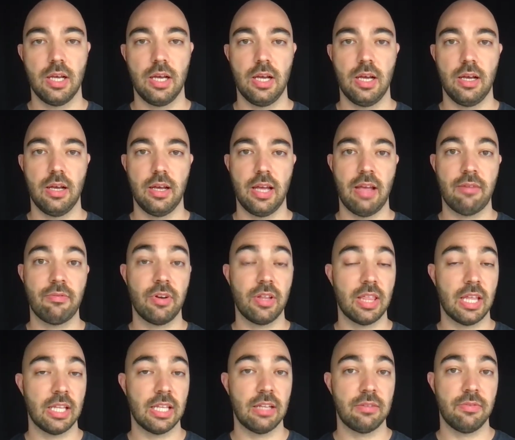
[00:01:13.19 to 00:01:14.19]

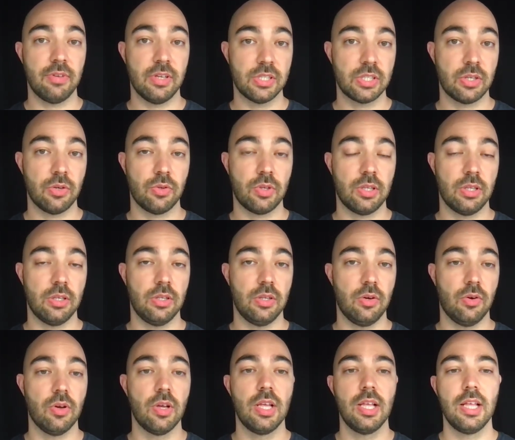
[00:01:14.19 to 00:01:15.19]
everything that VS Code can do.